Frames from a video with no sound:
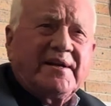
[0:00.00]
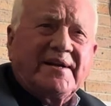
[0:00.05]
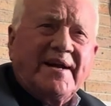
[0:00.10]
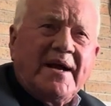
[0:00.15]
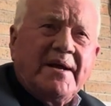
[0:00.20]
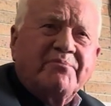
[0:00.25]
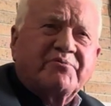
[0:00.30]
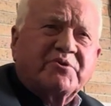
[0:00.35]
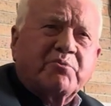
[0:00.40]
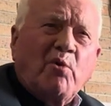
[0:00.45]

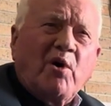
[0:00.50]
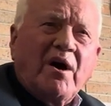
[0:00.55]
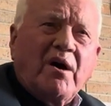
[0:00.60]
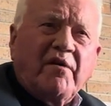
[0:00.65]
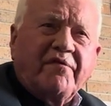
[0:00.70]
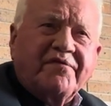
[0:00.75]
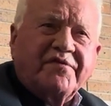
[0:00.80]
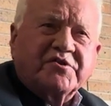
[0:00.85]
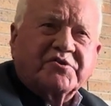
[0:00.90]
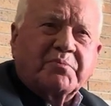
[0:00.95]
times more
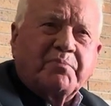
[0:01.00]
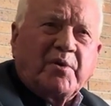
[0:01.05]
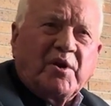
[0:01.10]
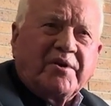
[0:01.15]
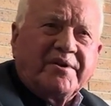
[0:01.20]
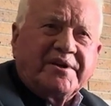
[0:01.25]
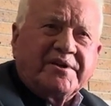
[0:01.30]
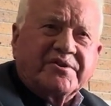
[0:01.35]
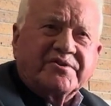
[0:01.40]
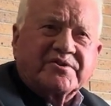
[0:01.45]
office
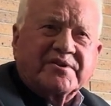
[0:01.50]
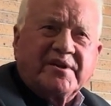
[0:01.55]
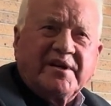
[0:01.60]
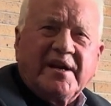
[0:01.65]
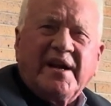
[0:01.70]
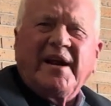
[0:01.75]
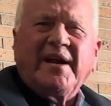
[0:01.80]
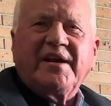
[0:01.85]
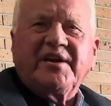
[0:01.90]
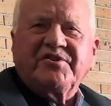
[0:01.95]
buildings
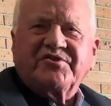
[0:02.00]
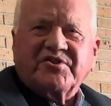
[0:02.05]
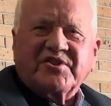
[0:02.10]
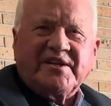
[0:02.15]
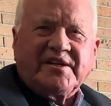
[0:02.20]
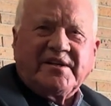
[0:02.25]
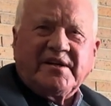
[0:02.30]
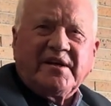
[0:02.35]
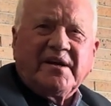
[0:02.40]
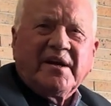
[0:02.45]
in any
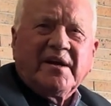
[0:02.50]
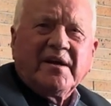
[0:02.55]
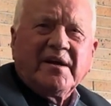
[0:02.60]
city.